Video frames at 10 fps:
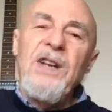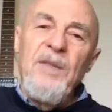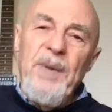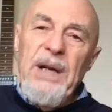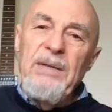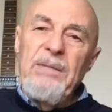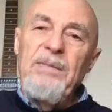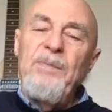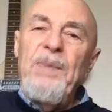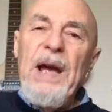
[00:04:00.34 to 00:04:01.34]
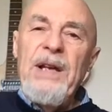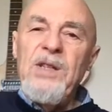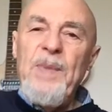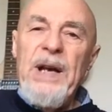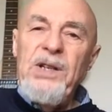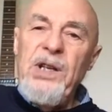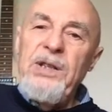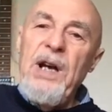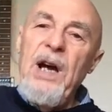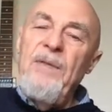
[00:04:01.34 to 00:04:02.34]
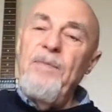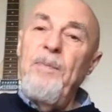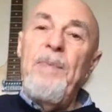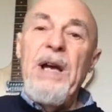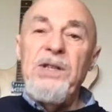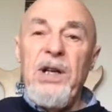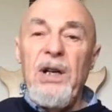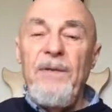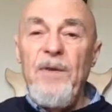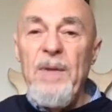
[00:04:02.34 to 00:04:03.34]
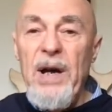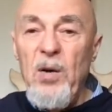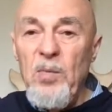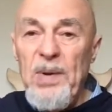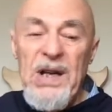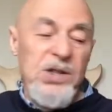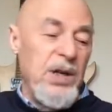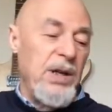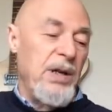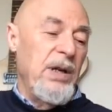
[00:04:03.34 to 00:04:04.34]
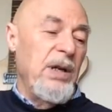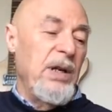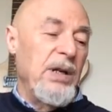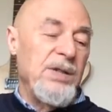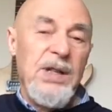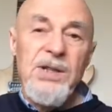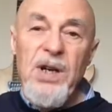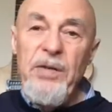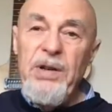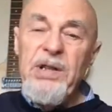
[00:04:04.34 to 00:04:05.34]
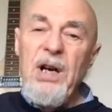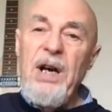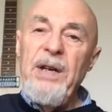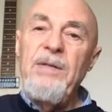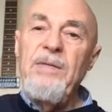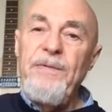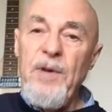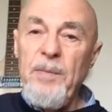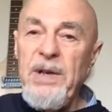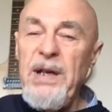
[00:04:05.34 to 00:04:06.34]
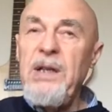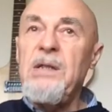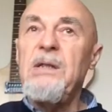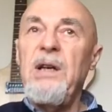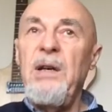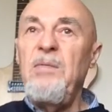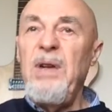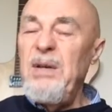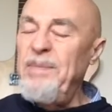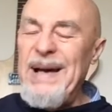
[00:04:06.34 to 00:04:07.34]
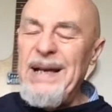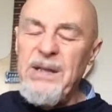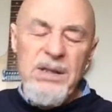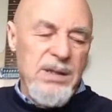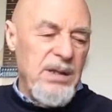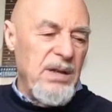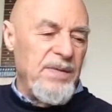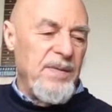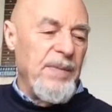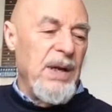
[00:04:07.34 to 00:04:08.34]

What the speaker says: I've been playing Spanish guitar, basically for my own pleasure, since I retired from gigs in bands and stuff,